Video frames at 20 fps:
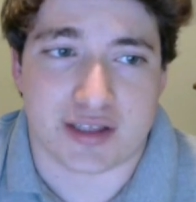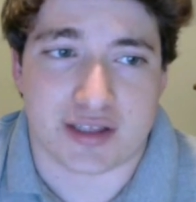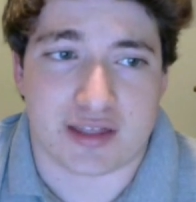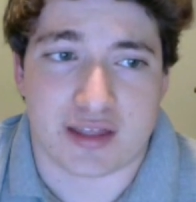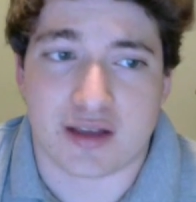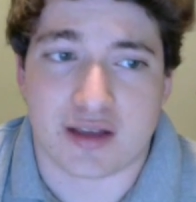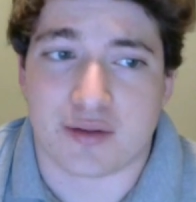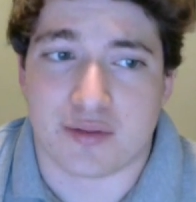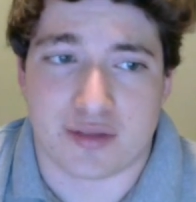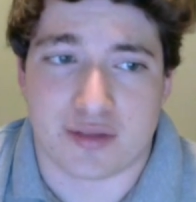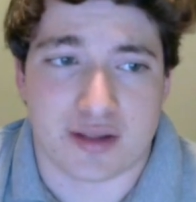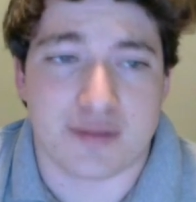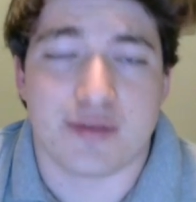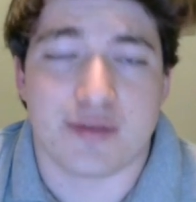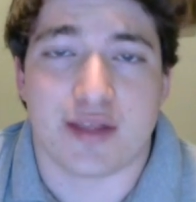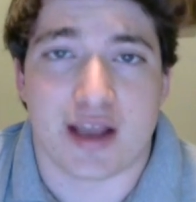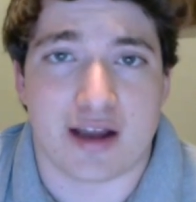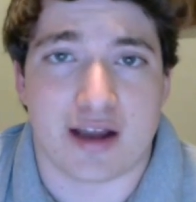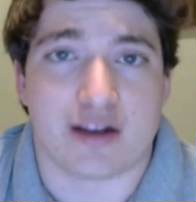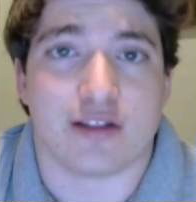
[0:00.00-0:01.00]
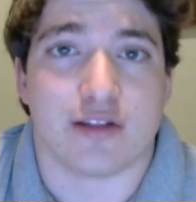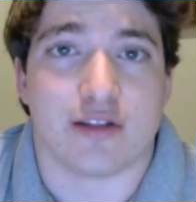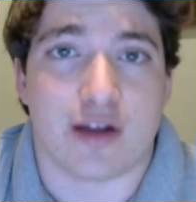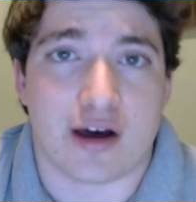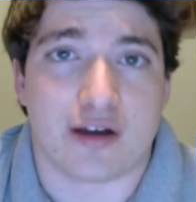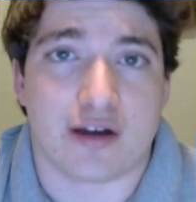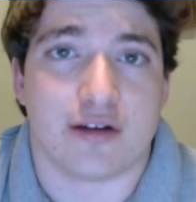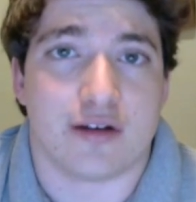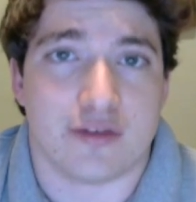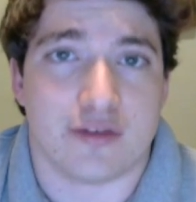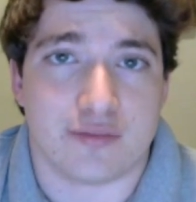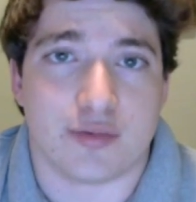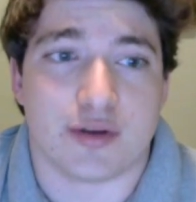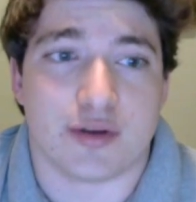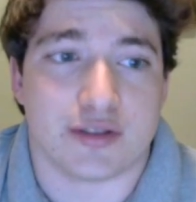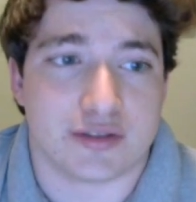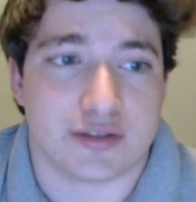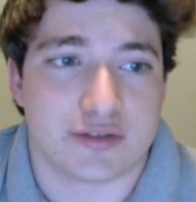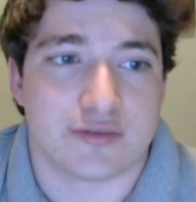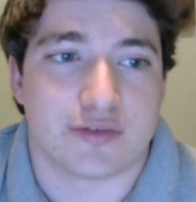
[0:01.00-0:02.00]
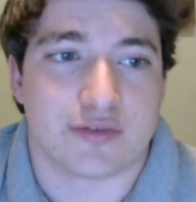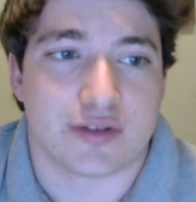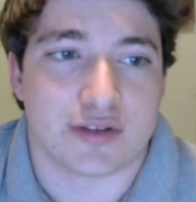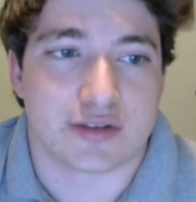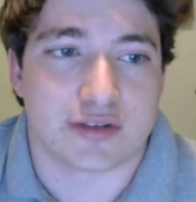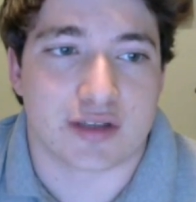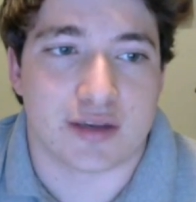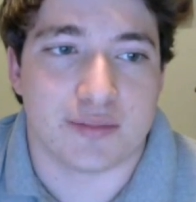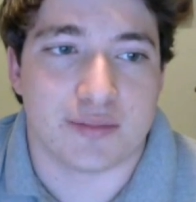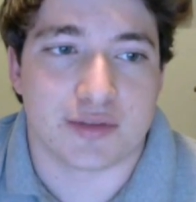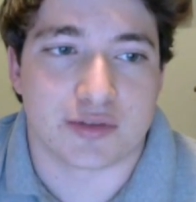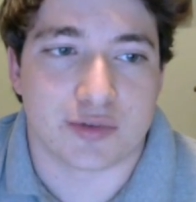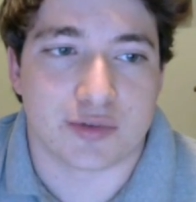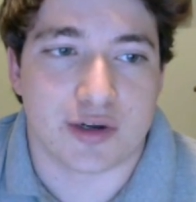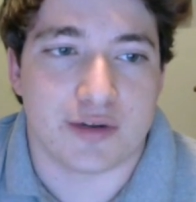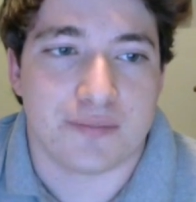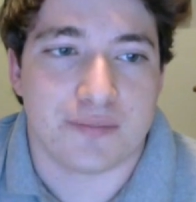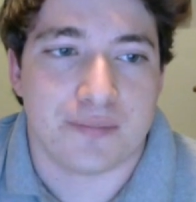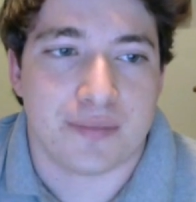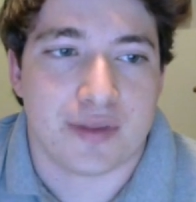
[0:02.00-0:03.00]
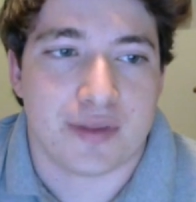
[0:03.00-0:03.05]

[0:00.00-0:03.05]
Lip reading: I think they had a lot of points for this game as well.